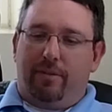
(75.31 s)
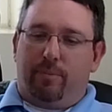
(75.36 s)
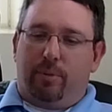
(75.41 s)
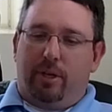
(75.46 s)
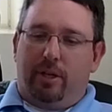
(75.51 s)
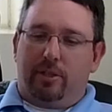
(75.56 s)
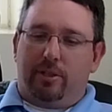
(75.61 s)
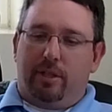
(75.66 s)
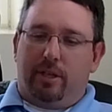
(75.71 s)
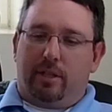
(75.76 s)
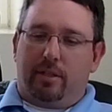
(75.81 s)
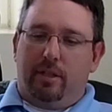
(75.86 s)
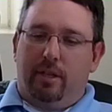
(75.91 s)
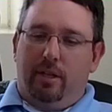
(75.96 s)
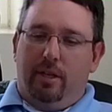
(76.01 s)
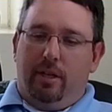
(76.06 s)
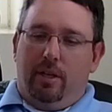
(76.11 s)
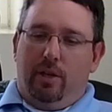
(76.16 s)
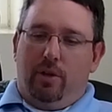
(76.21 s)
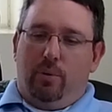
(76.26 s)
project,
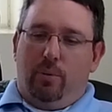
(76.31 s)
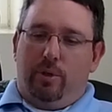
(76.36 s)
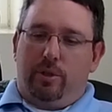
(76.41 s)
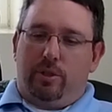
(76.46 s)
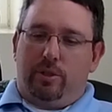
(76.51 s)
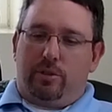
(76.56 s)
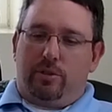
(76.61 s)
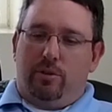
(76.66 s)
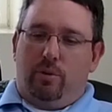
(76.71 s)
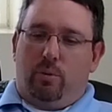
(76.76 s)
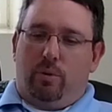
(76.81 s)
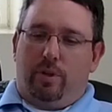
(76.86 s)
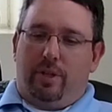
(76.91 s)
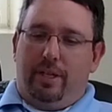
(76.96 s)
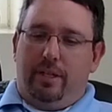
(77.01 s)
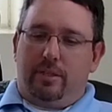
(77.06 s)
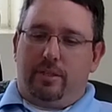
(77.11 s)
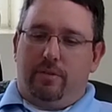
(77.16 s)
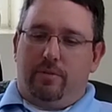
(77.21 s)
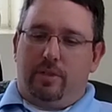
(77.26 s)
which is
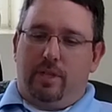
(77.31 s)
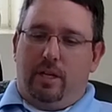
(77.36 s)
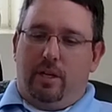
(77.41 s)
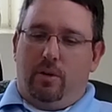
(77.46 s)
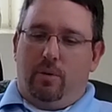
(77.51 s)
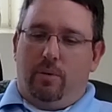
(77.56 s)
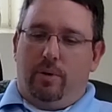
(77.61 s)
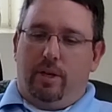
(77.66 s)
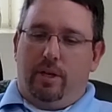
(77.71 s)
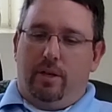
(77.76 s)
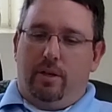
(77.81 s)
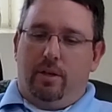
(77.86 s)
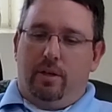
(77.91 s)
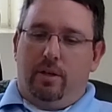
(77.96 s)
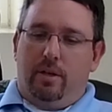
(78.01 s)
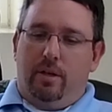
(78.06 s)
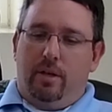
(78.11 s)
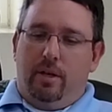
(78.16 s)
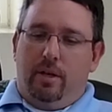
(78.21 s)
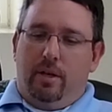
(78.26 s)
northeast of town here,